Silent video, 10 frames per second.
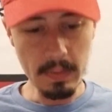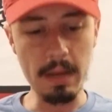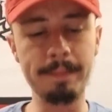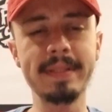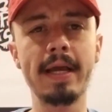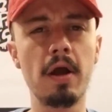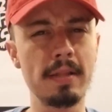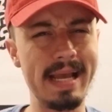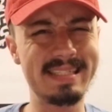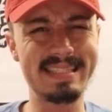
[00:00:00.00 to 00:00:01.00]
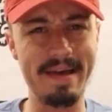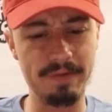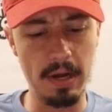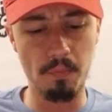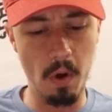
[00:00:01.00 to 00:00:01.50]
but they are like
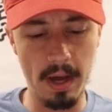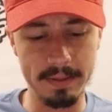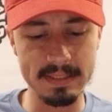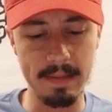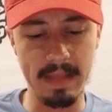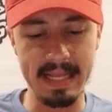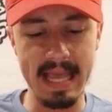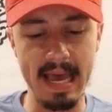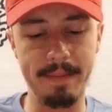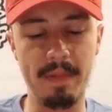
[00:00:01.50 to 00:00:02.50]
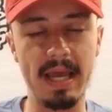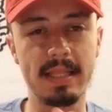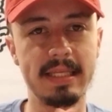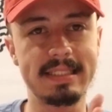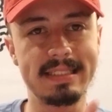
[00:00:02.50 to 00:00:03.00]
seven and one, something like that. In
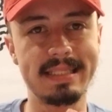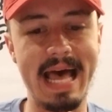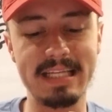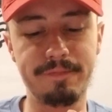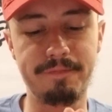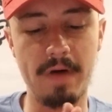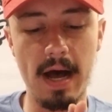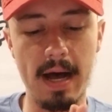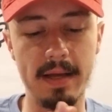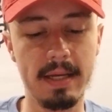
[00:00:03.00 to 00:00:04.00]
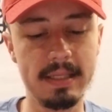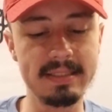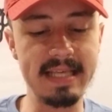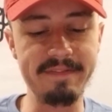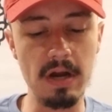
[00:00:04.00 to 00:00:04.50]
Mikolas's last uh,
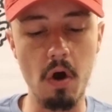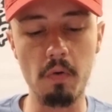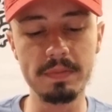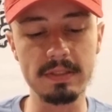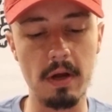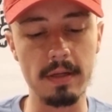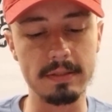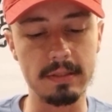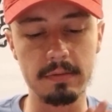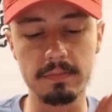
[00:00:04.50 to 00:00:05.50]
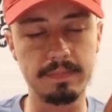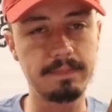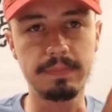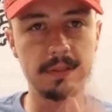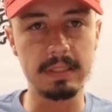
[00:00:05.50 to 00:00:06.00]
seven home starts or
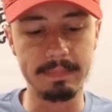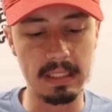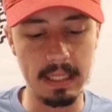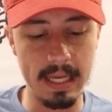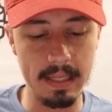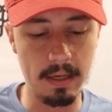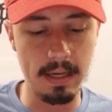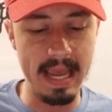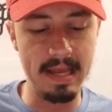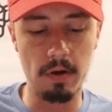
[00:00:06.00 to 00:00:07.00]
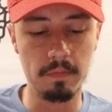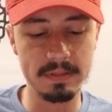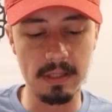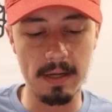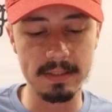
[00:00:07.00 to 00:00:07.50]
something like, or eight home
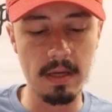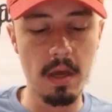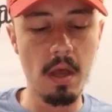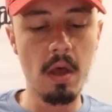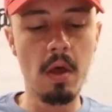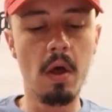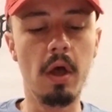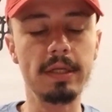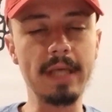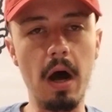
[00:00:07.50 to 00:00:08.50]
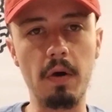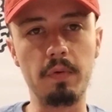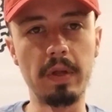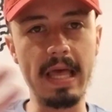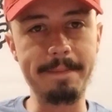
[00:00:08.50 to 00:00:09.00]
starts. So
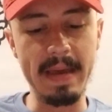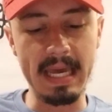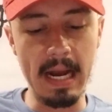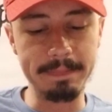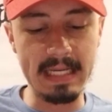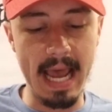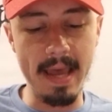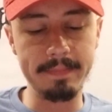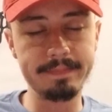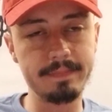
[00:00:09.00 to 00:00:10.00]
will he pick it up today?